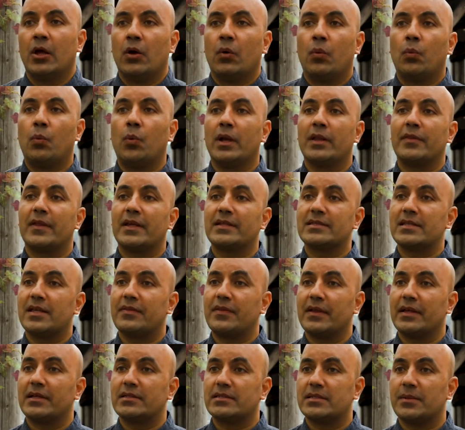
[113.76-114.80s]
One of the things I
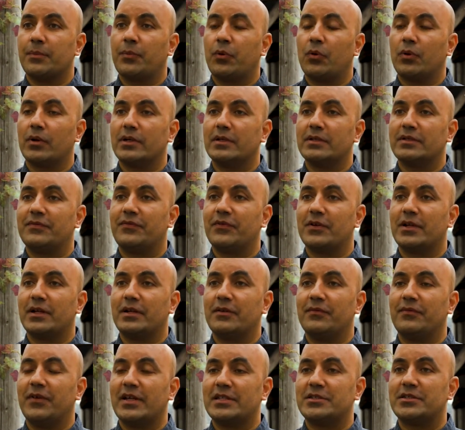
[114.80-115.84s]
think it's important for
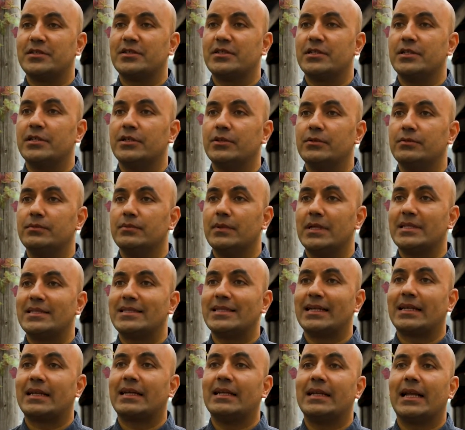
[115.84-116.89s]
investors to do is
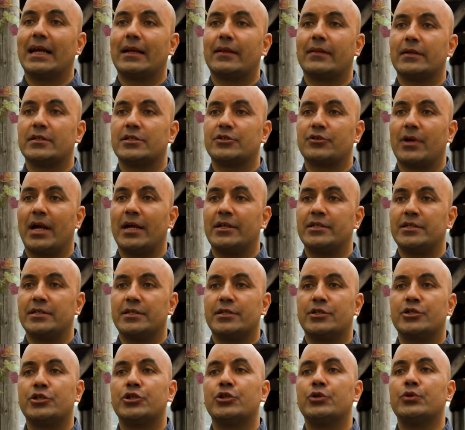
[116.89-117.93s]
to connect their
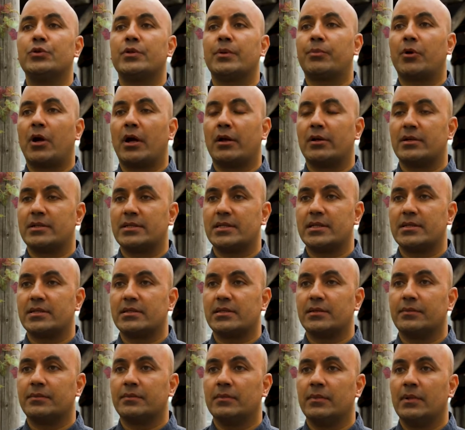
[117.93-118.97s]
strategies to the broader
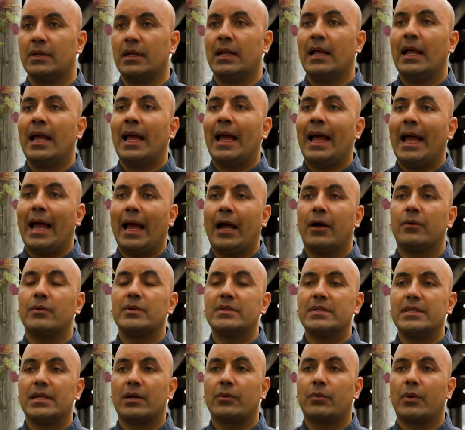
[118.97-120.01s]
system how
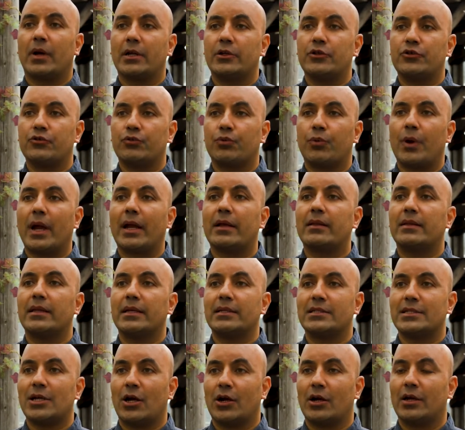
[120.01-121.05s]
is their work directly
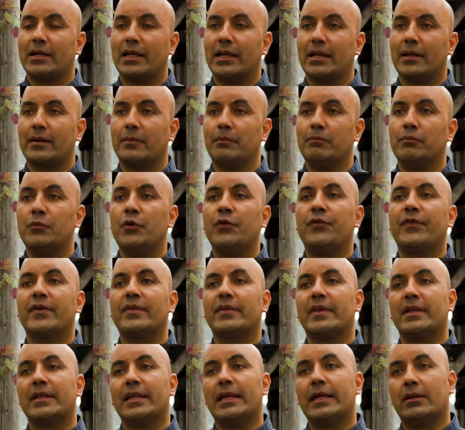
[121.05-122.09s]
targeting moving
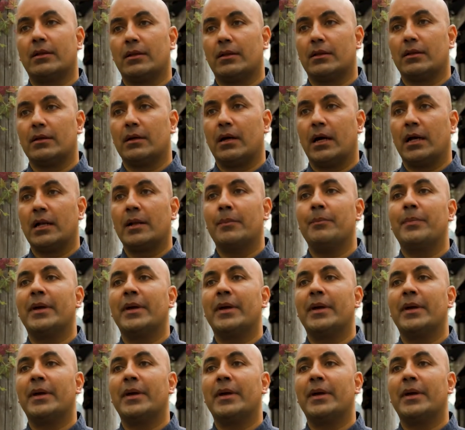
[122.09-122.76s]
the needle on a